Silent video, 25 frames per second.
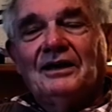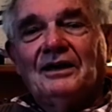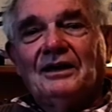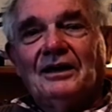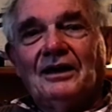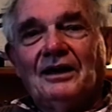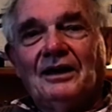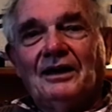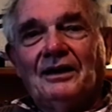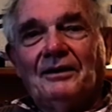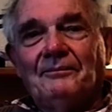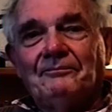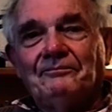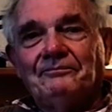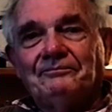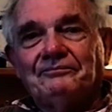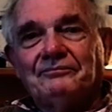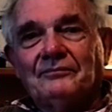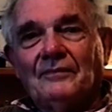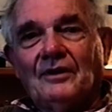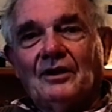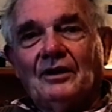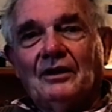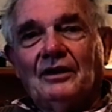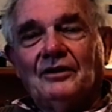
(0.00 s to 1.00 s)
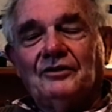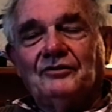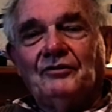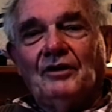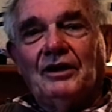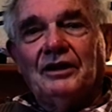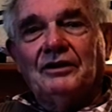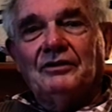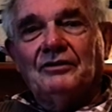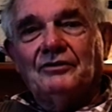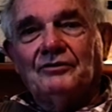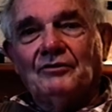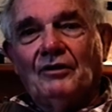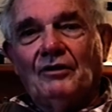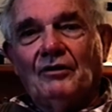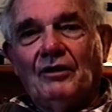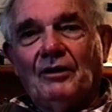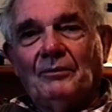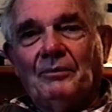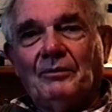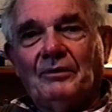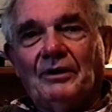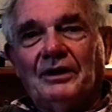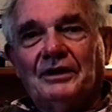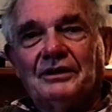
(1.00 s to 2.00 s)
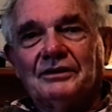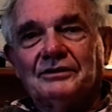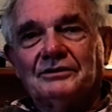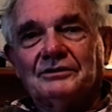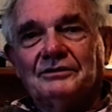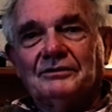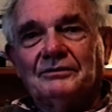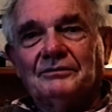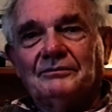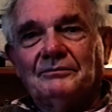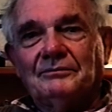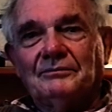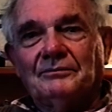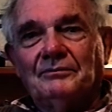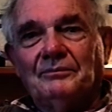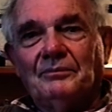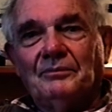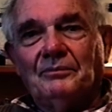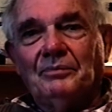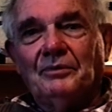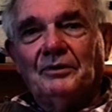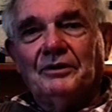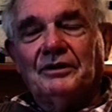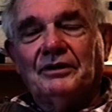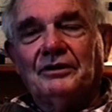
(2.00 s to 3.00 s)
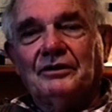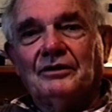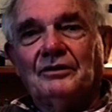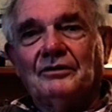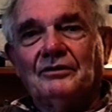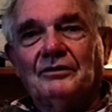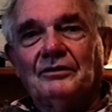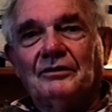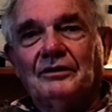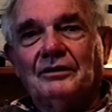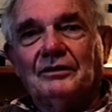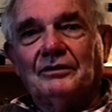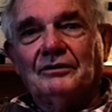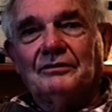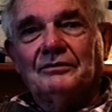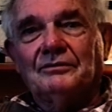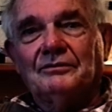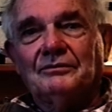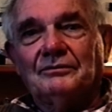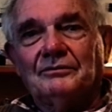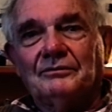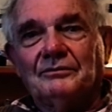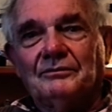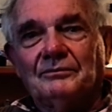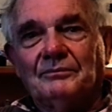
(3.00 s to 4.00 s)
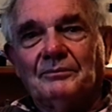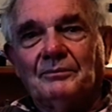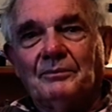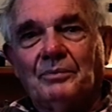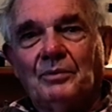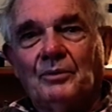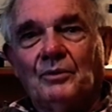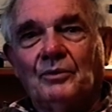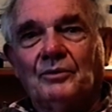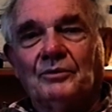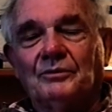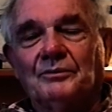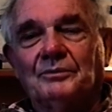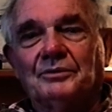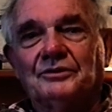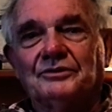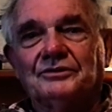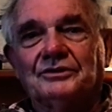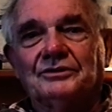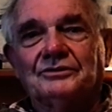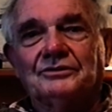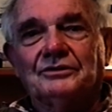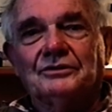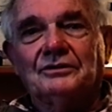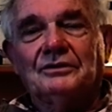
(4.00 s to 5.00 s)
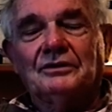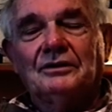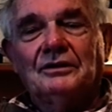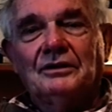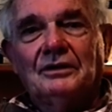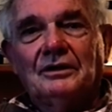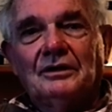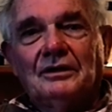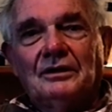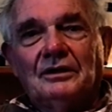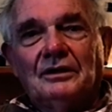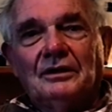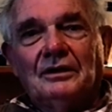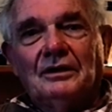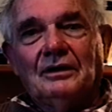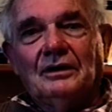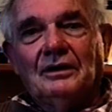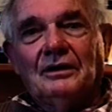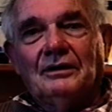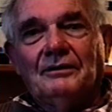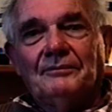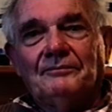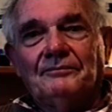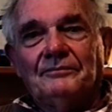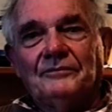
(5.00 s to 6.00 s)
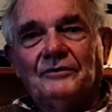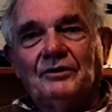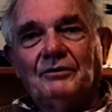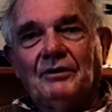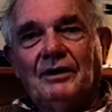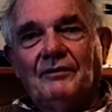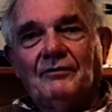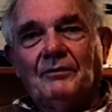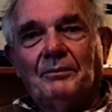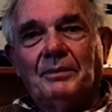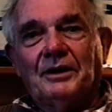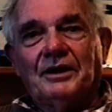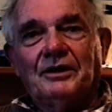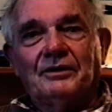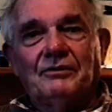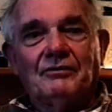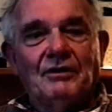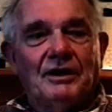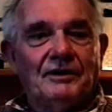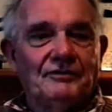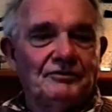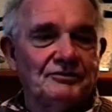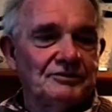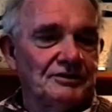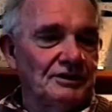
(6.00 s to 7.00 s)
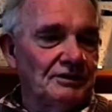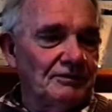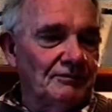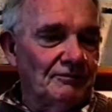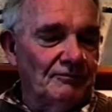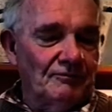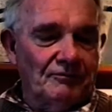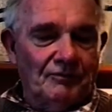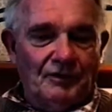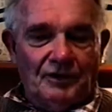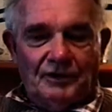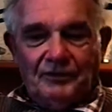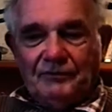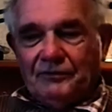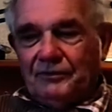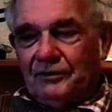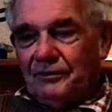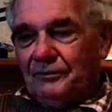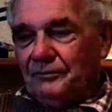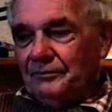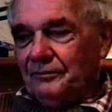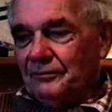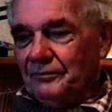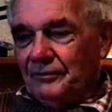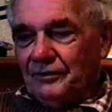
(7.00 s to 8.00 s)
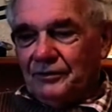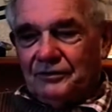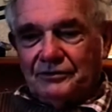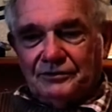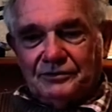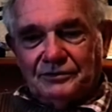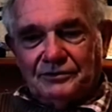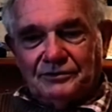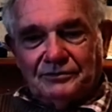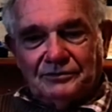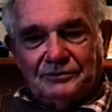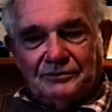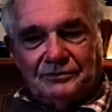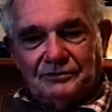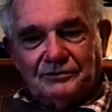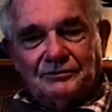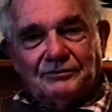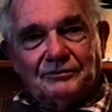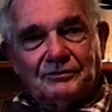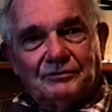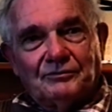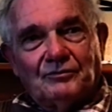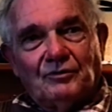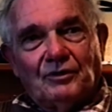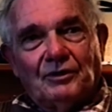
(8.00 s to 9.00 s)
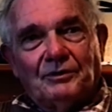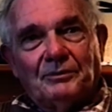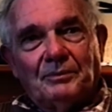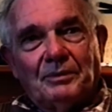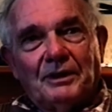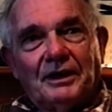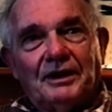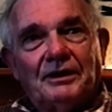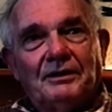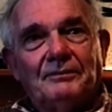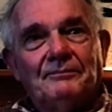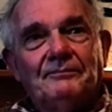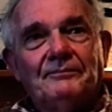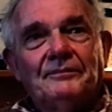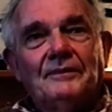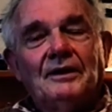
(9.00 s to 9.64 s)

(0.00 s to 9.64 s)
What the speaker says: A train control operator is a pretty important position. You have a big graph sheet in front of you, it's quite big,